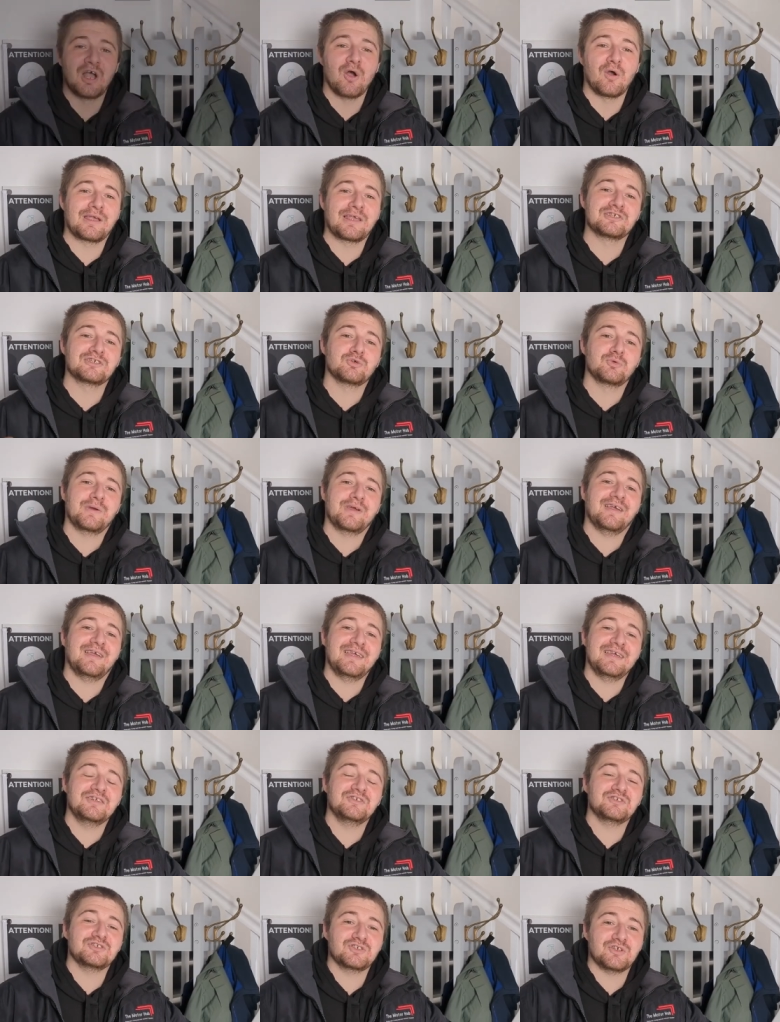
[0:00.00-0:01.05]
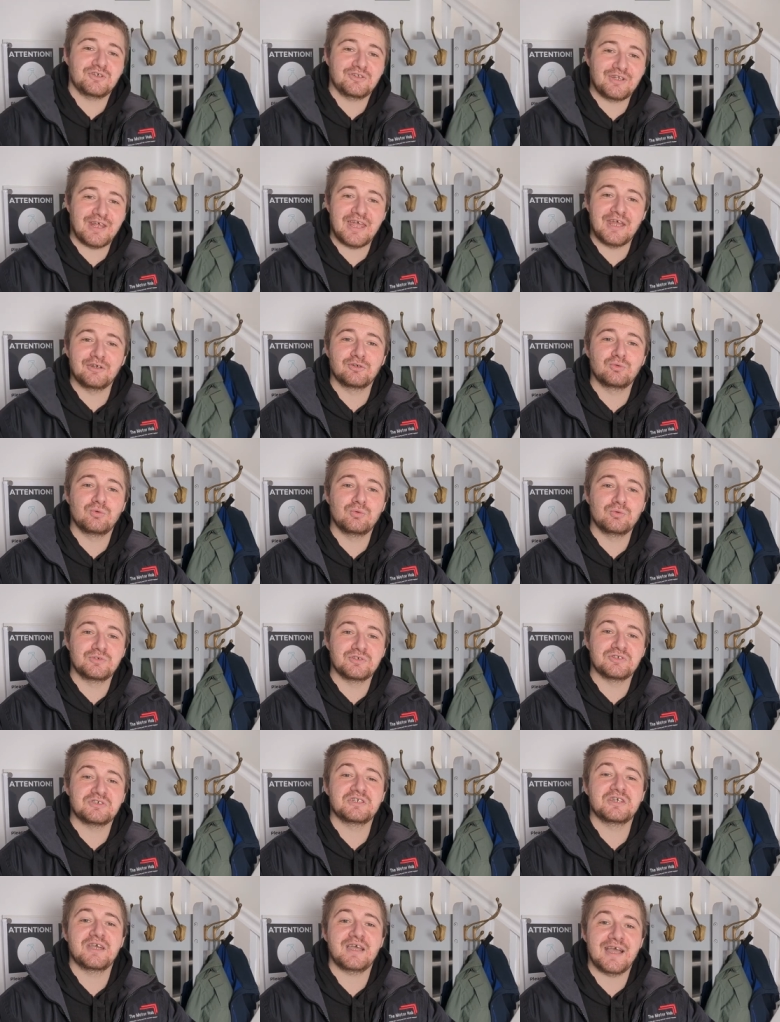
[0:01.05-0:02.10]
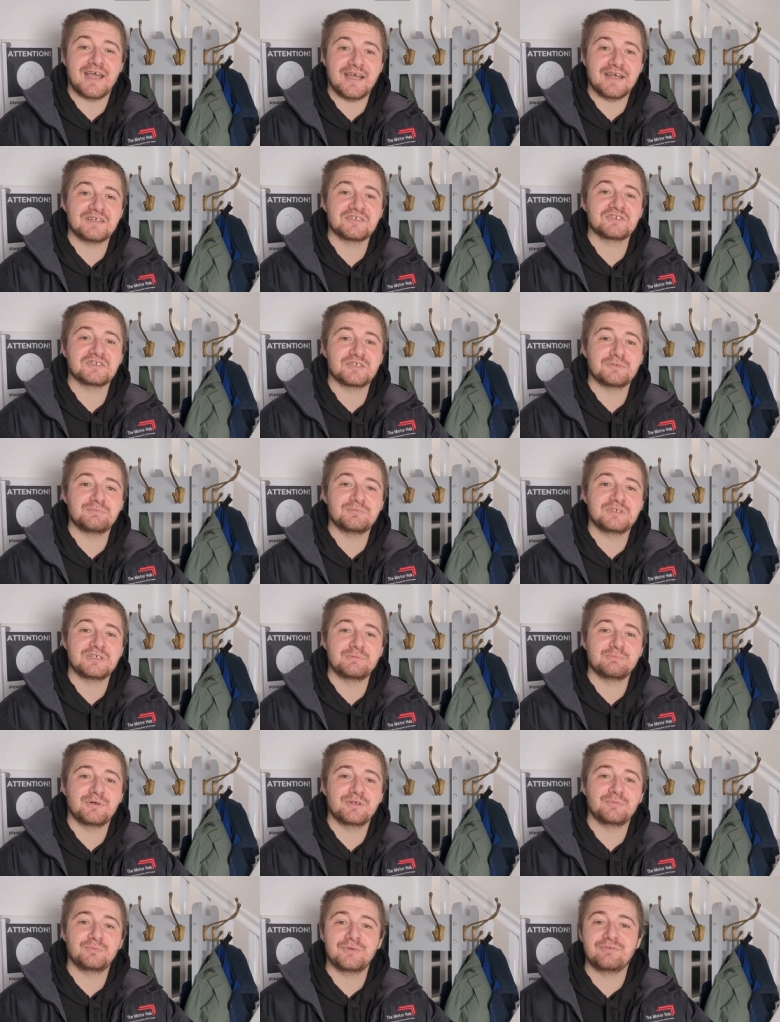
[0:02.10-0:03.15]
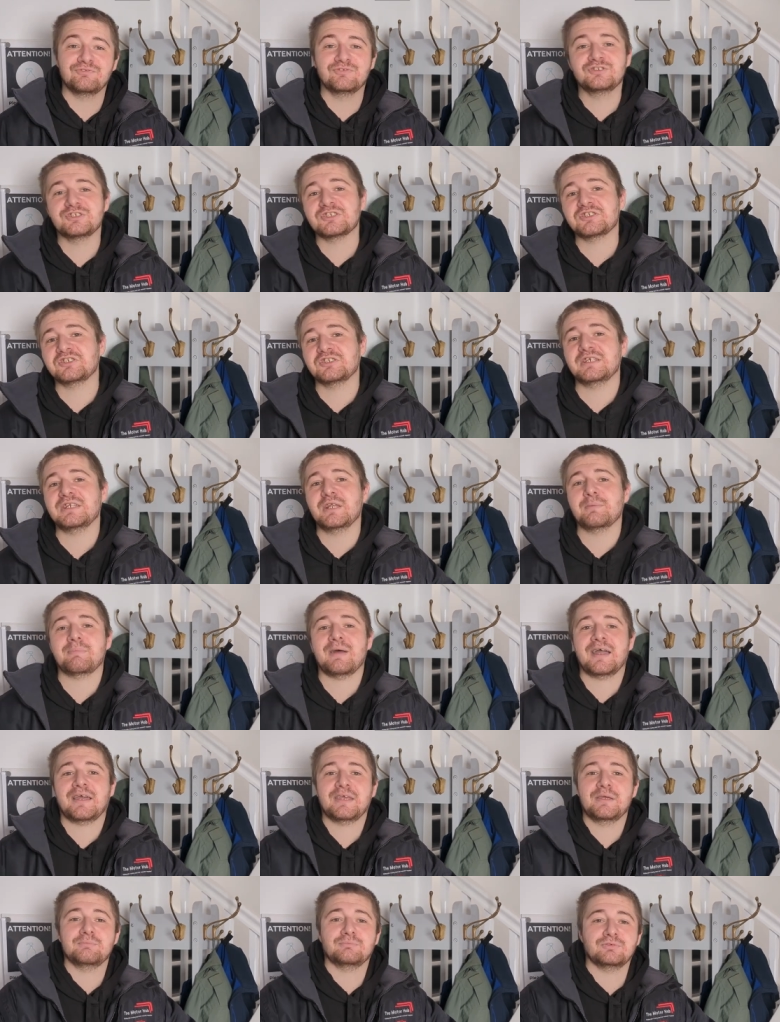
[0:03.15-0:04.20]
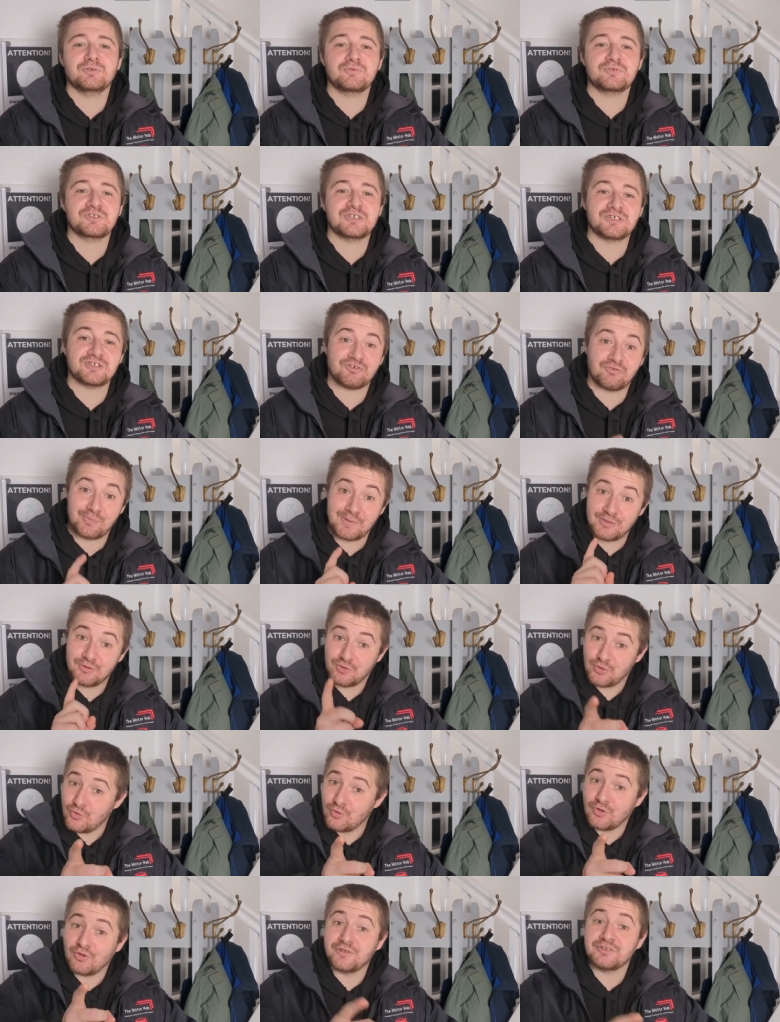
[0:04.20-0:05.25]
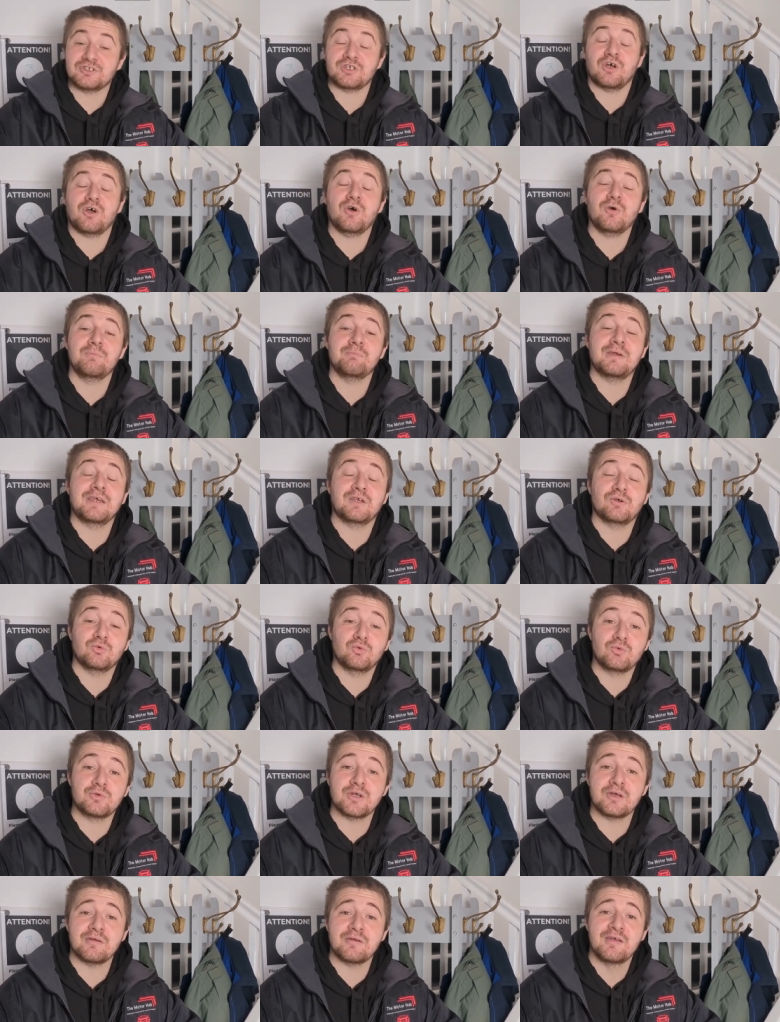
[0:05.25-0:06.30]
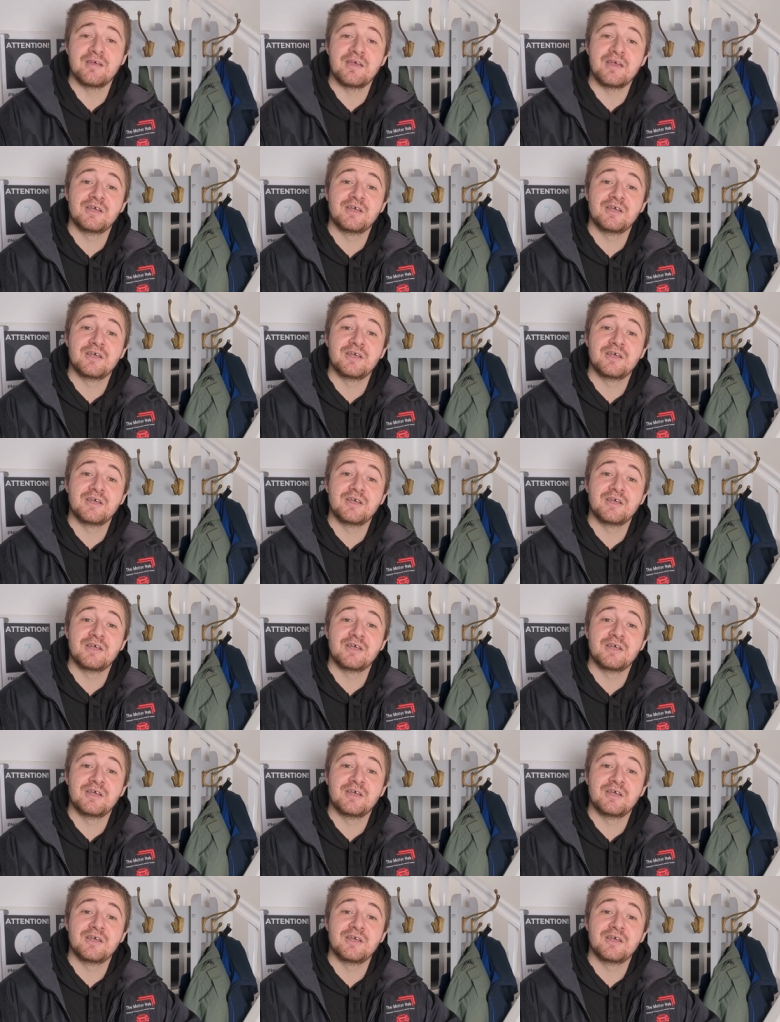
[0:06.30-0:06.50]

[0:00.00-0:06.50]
Okay, so we're inside the headquarters here at SimDemon. We've just seen the packing process of when you guys at home make an order.